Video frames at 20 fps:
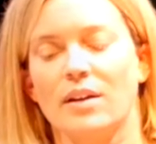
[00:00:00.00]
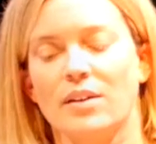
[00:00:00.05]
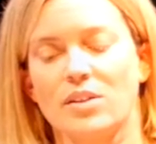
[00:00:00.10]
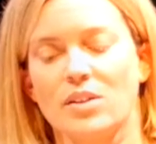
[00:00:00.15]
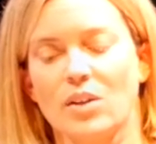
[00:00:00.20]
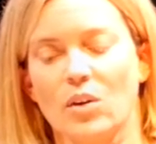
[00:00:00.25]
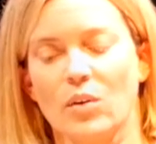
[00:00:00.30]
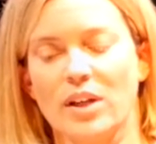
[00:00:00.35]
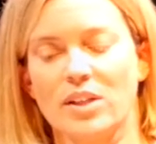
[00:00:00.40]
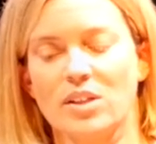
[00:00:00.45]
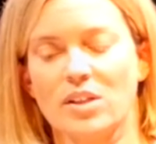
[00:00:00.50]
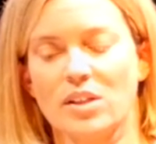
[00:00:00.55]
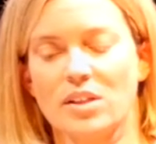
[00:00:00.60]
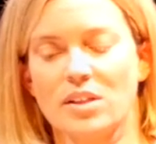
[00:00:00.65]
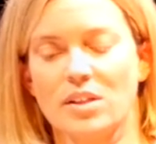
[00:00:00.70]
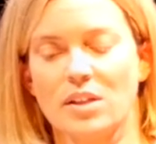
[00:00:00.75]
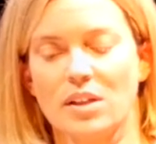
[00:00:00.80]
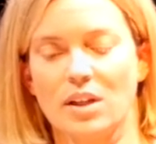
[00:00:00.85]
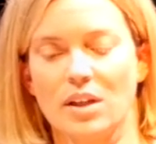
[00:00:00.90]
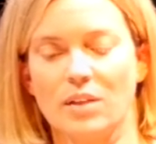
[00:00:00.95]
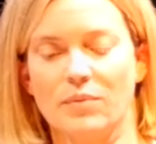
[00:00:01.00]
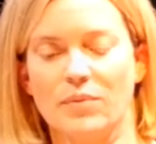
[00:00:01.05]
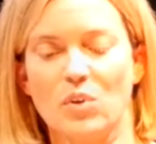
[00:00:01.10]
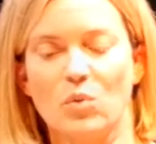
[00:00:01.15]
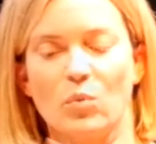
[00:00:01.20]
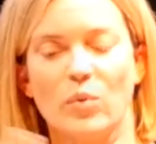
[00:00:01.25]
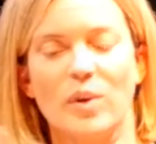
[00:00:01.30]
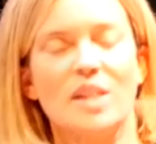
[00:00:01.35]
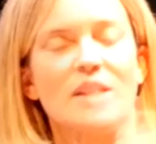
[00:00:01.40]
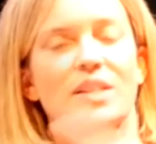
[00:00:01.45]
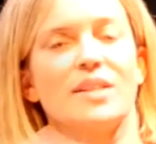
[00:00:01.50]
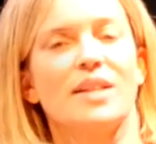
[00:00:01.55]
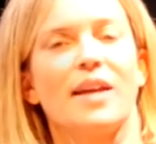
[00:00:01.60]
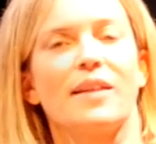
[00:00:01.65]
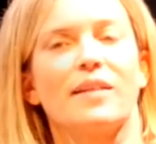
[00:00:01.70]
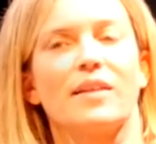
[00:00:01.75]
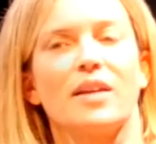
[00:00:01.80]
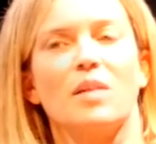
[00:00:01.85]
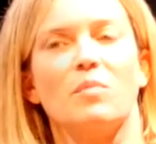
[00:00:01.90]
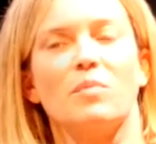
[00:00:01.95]
So if you reset
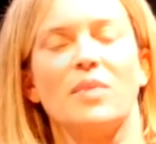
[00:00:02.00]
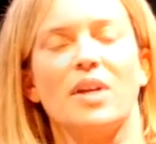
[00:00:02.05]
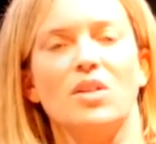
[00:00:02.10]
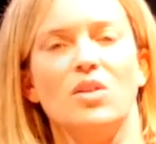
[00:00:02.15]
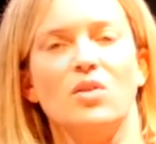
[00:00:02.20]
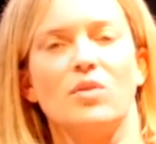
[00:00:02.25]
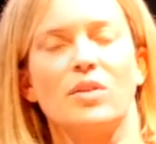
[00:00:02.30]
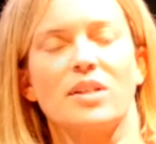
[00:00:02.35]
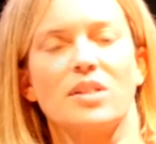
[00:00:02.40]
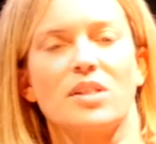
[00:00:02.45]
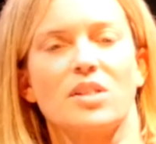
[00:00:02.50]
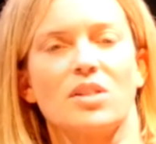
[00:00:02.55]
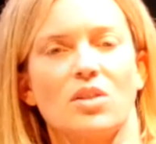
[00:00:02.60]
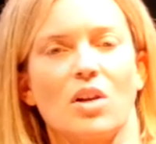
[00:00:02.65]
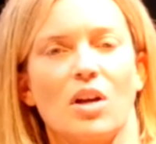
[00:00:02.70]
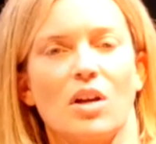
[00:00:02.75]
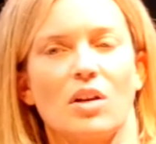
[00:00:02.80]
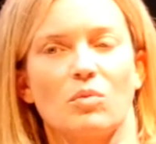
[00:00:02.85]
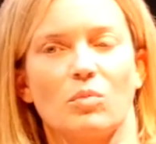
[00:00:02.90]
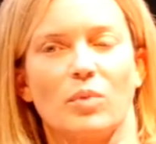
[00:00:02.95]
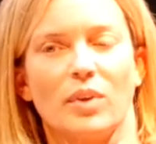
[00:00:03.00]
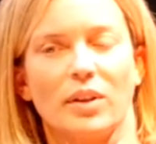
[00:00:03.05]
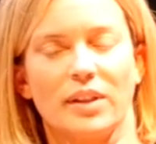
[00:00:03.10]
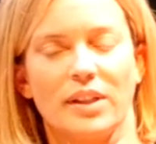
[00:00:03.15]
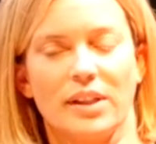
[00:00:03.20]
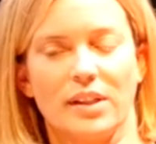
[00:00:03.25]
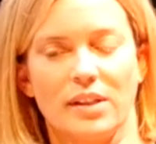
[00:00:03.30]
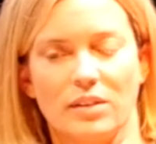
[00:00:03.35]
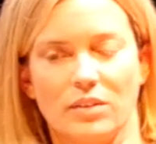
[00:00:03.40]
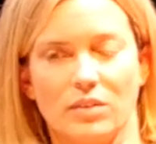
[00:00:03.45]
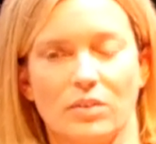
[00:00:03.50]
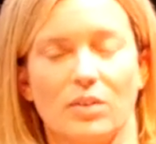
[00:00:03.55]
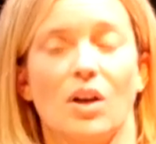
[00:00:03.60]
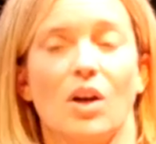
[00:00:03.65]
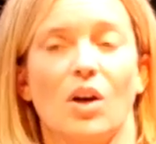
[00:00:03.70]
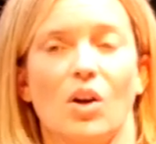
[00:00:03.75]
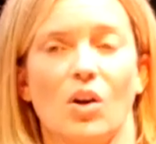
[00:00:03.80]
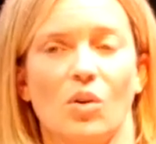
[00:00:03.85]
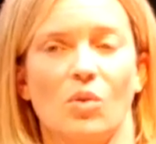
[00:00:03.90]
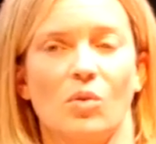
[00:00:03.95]
them, then you can start really
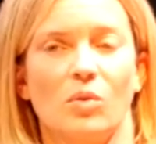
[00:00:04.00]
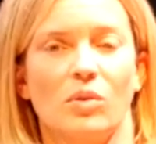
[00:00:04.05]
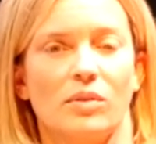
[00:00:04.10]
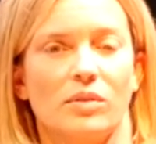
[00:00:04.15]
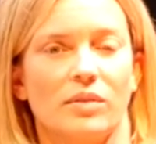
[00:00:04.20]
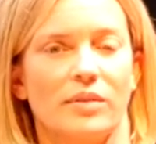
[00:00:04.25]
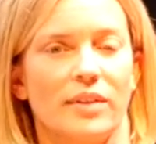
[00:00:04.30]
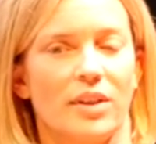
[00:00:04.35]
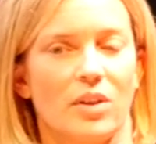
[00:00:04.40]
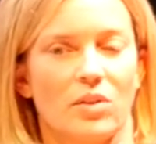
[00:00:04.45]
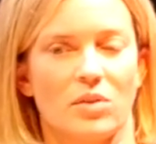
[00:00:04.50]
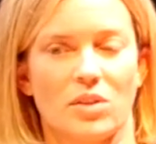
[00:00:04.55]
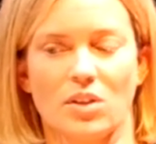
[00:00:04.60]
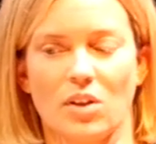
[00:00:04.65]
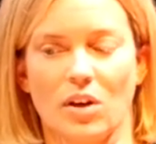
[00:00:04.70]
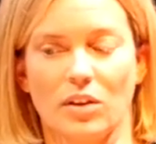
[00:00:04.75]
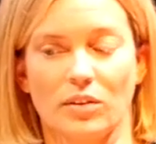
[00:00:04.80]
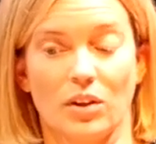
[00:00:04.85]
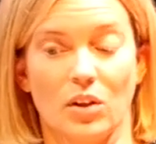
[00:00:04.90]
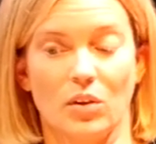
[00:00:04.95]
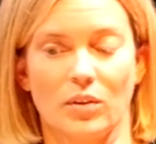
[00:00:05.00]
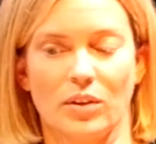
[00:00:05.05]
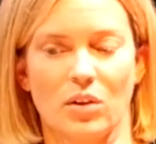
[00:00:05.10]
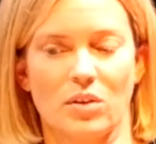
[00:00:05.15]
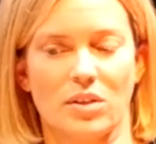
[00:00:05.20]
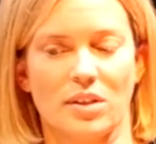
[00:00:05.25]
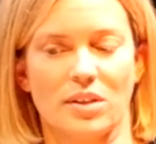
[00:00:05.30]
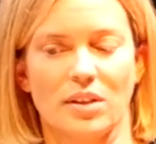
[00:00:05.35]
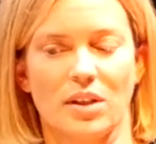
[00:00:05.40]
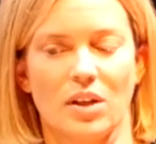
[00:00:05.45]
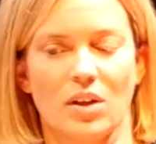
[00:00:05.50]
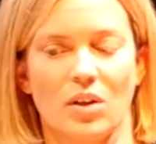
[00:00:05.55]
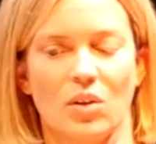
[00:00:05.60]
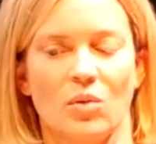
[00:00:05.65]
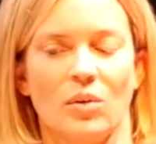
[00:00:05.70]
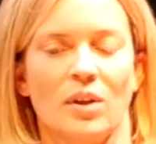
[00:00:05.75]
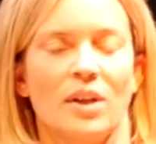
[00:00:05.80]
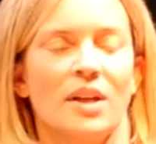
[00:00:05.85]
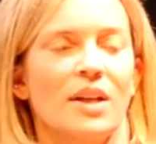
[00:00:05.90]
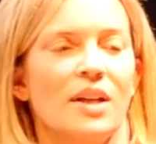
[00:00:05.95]
low, start low, go
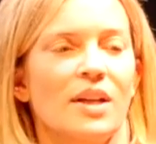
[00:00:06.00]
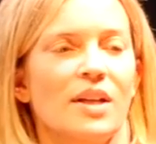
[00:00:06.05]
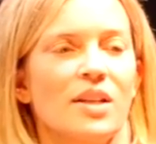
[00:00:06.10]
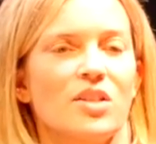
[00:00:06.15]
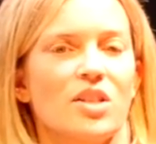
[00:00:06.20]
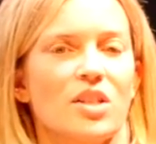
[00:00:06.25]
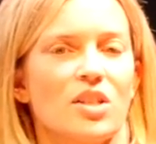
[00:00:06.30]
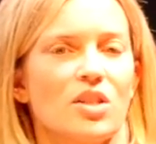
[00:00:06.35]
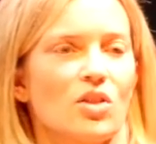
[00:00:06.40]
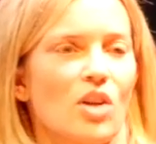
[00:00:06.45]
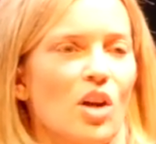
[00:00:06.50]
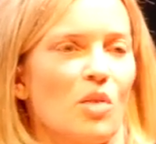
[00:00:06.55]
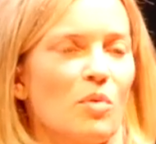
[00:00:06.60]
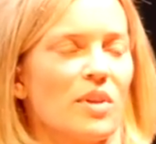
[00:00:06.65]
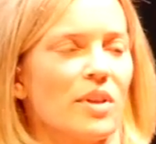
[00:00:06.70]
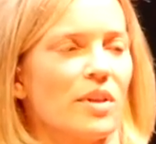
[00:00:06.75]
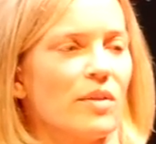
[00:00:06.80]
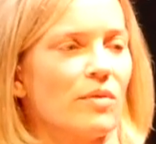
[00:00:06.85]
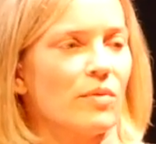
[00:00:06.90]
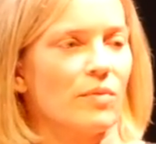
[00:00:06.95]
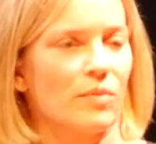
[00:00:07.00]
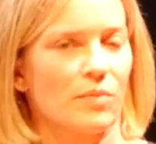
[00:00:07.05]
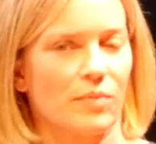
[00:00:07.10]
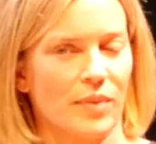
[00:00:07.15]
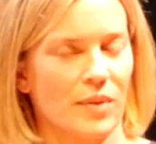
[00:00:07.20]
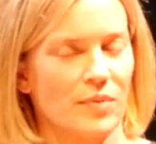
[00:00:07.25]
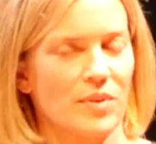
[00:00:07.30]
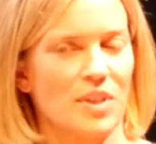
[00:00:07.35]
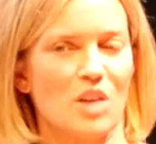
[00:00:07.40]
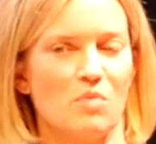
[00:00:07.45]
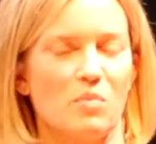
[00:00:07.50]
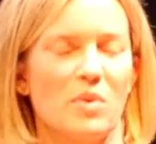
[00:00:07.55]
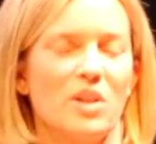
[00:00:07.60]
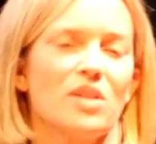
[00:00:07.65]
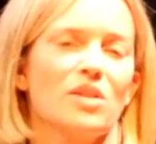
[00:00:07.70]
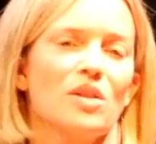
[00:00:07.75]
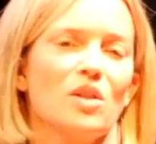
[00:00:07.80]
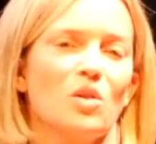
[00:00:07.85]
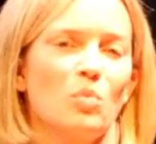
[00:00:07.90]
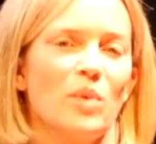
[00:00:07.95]
slow. Just start with 15
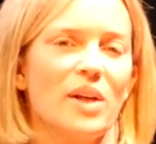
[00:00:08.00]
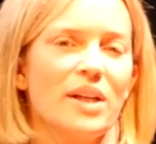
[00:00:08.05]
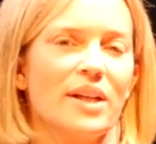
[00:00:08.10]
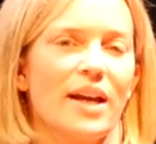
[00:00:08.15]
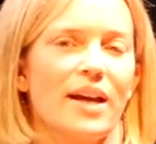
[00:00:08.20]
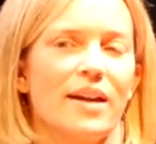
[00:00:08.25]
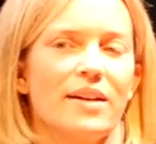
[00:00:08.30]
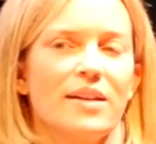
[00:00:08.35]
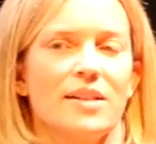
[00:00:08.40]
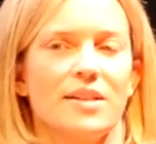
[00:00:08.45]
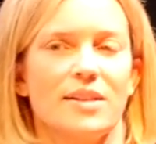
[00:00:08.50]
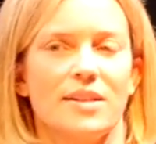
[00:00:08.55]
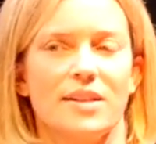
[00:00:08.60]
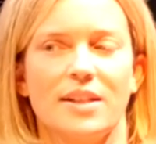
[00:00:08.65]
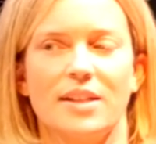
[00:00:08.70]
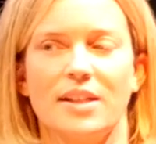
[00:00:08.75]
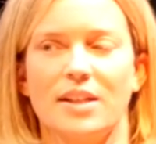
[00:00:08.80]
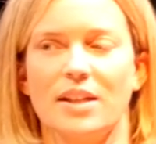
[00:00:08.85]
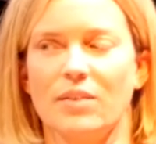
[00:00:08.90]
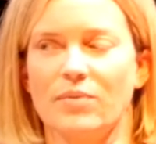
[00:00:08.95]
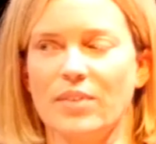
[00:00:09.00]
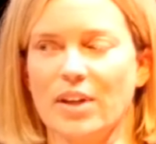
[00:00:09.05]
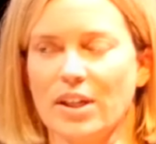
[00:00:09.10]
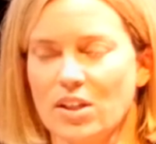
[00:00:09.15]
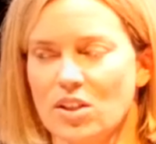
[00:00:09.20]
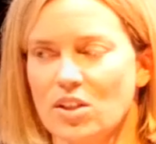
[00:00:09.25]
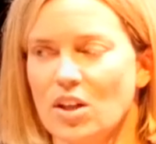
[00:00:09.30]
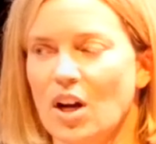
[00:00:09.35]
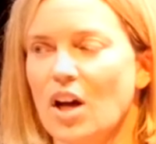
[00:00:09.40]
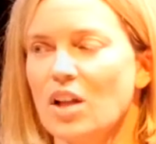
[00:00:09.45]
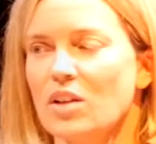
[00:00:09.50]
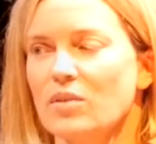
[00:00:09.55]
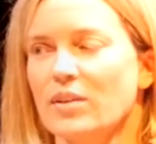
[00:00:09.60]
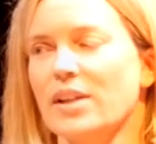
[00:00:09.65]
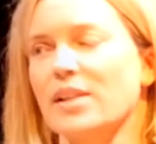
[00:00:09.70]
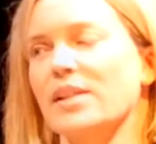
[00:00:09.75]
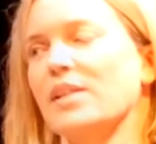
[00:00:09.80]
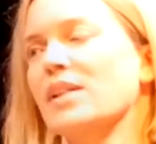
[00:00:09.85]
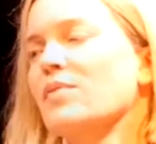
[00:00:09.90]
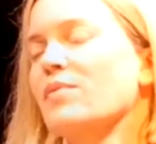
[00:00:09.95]
minutes on the weekend and see if they can
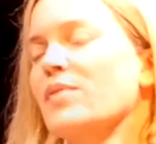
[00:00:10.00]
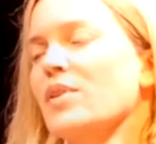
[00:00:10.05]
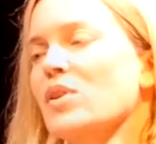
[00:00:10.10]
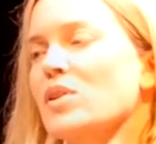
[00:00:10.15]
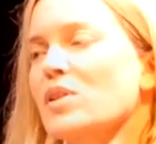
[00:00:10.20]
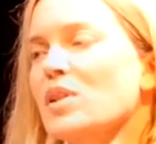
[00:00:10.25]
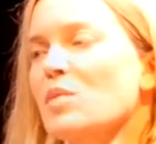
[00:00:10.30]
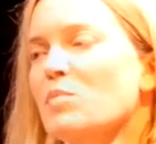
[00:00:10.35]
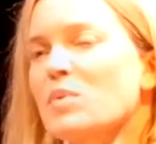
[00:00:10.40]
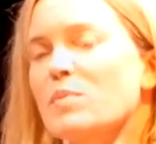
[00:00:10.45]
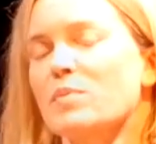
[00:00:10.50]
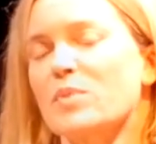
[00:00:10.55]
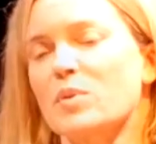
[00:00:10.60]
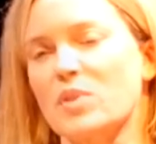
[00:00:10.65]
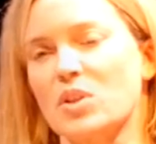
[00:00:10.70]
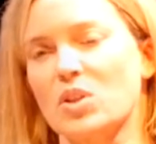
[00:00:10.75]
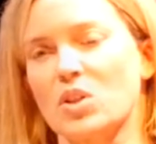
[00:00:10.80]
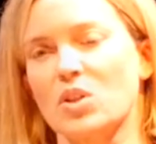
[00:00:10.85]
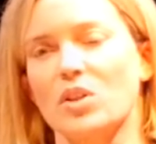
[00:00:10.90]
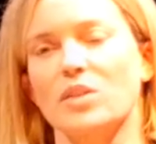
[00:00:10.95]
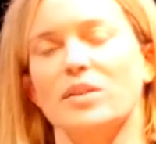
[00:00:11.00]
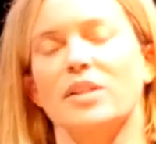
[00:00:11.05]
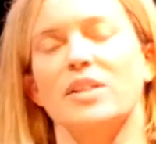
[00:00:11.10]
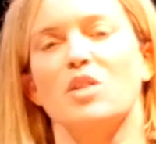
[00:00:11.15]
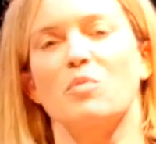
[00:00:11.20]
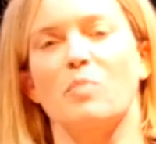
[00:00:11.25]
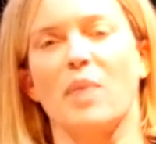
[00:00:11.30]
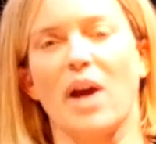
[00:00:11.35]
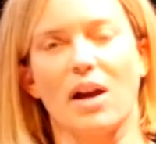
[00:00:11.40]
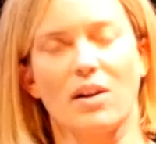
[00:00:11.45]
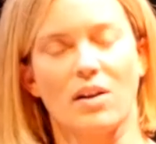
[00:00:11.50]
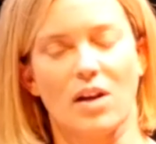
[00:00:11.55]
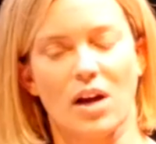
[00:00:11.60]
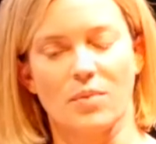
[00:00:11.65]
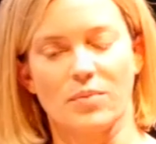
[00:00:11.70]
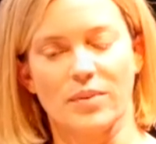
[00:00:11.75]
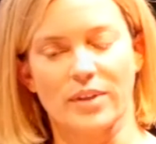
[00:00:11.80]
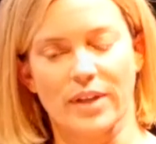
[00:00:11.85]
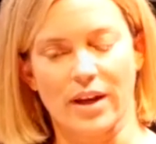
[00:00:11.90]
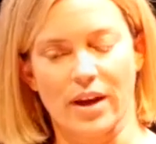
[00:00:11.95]
tolerate it. If their symptoms return, then you back
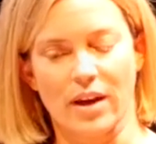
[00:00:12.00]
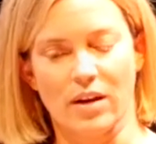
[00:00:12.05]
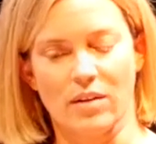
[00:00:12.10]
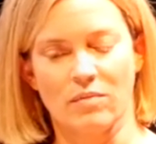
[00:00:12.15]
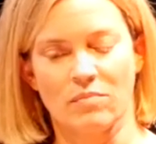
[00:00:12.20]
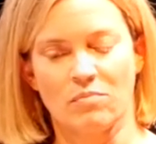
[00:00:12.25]
off again.